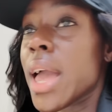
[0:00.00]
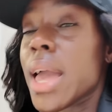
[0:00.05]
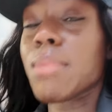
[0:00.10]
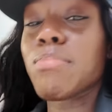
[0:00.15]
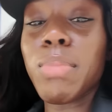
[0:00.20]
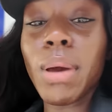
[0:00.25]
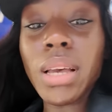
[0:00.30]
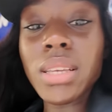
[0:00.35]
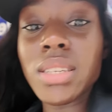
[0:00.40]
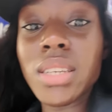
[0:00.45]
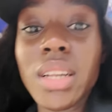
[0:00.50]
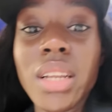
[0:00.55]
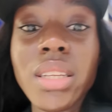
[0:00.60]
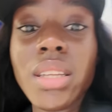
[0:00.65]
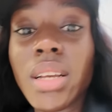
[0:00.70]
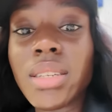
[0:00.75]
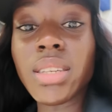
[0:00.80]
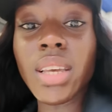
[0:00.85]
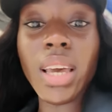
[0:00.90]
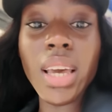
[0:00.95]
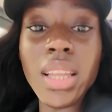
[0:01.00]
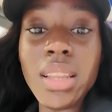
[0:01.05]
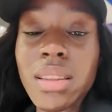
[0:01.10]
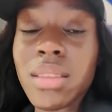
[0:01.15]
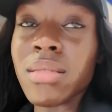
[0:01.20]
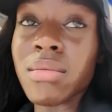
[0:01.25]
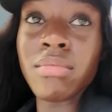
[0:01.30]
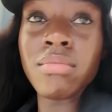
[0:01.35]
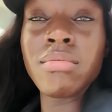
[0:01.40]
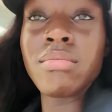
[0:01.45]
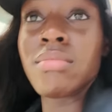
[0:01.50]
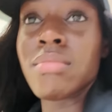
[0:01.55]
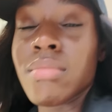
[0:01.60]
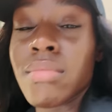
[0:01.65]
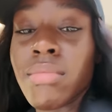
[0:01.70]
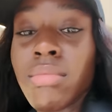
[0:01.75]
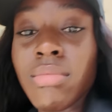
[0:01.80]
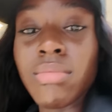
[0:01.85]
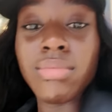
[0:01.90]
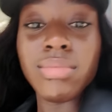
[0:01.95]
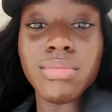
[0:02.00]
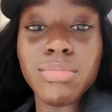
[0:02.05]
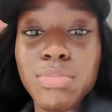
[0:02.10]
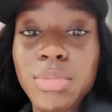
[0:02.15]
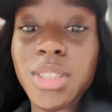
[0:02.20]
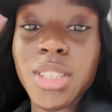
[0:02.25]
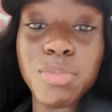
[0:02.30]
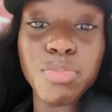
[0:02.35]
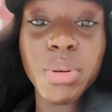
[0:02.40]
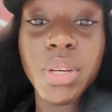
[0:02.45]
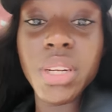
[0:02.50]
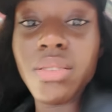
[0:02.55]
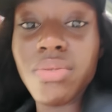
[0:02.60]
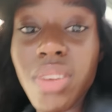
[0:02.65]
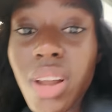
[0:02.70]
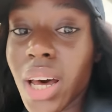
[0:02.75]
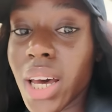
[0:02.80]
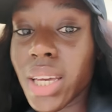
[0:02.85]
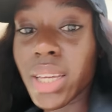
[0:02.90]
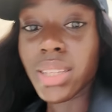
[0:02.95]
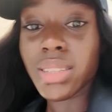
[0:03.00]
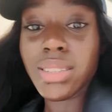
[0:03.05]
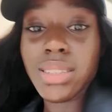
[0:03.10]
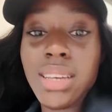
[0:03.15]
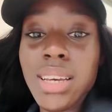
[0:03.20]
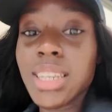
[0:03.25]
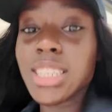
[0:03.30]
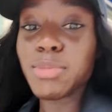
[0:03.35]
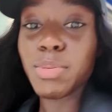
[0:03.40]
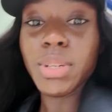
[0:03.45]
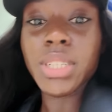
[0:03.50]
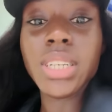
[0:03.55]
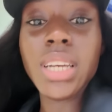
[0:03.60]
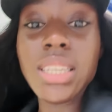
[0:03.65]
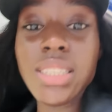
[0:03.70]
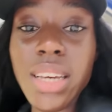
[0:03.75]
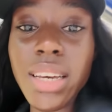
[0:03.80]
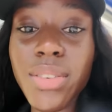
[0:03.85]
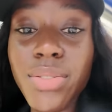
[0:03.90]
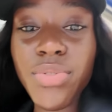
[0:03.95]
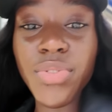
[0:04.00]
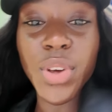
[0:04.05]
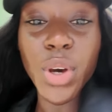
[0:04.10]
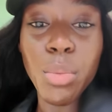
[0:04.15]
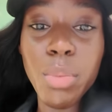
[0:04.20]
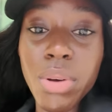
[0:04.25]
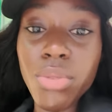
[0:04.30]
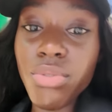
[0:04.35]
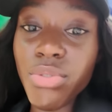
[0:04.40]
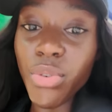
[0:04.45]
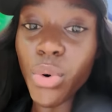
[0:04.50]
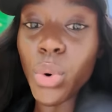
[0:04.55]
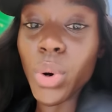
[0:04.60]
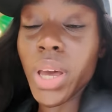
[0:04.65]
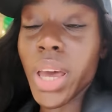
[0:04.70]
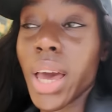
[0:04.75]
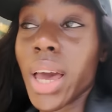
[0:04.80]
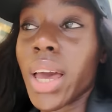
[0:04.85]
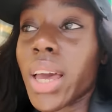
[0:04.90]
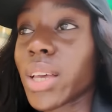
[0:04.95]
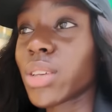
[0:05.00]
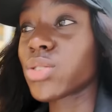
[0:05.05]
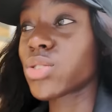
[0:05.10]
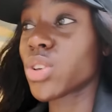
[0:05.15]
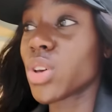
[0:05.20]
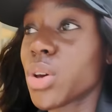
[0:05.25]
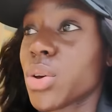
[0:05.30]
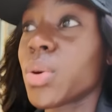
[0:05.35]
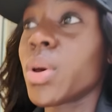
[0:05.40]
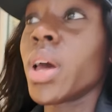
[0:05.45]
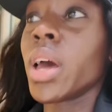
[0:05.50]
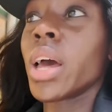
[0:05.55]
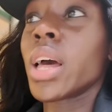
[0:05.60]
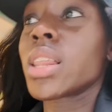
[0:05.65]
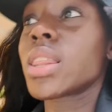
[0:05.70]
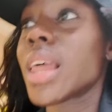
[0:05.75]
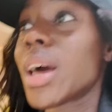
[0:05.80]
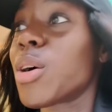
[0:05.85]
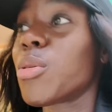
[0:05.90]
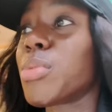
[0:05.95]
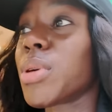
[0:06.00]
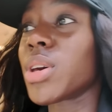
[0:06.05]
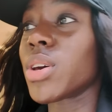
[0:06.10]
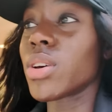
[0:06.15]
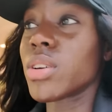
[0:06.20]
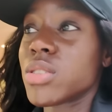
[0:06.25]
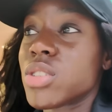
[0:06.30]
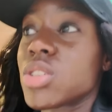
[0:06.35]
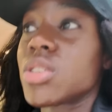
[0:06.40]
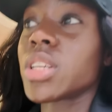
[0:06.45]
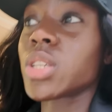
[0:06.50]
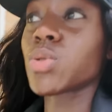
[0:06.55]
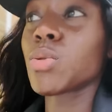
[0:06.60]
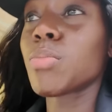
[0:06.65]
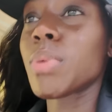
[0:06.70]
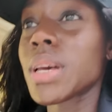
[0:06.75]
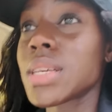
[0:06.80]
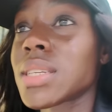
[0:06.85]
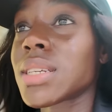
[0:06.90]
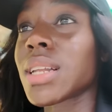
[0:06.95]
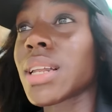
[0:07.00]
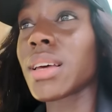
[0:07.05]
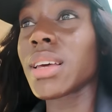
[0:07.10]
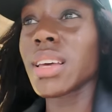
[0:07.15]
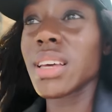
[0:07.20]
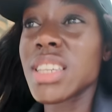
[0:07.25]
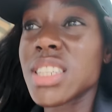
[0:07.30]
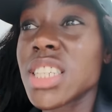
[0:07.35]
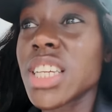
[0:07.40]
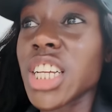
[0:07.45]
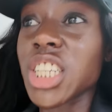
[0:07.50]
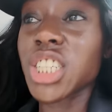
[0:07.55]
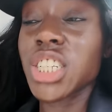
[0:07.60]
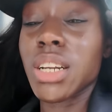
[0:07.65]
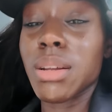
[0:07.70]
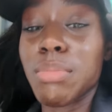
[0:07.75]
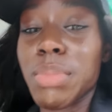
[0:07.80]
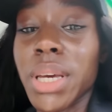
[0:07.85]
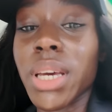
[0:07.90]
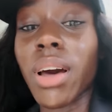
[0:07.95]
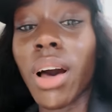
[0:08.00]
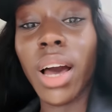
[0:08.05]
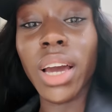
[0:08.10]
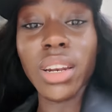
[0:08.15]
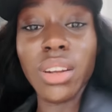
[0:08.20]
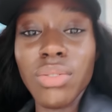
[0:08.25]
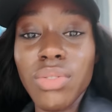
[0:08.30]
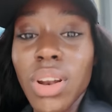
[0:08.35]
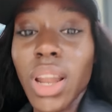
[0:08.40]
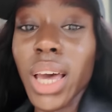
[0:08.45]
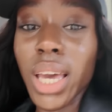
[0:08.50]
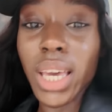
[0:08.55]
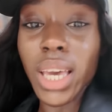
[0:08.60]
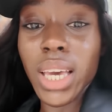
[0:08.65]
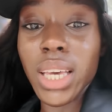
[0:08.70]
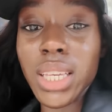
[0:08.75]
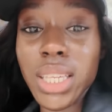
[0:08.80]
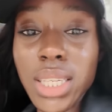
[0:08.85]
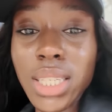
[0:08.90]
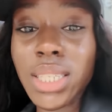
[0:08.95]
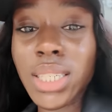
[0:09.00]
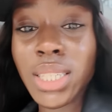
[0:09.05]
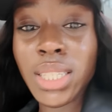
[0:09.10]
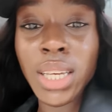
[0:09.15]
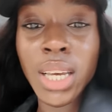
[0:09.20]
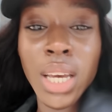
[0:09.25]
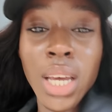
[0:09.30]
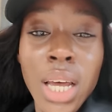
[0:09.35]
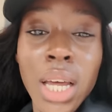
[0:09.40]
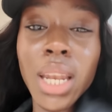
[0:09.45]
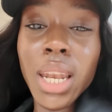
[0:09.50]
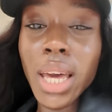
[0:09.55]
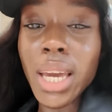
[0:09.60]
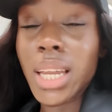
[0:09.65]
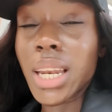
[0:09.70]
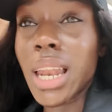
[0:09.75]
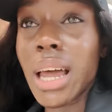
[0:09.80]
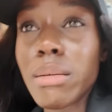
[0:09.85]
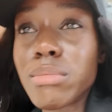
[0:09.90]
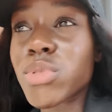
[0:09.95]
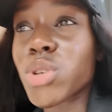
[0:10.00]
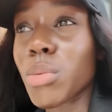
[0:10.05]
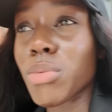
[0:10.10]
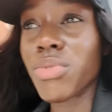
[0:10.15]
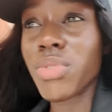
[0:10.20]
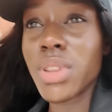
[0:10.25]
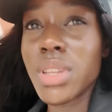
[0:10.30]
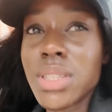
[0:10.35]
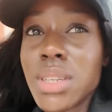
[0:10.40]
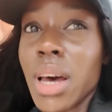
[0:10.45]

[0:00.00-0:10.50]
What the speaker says: It basically does it in speed of light, especially as I film in 4K, so that will be good. So this will basically essentially be kind of like his like laptop for the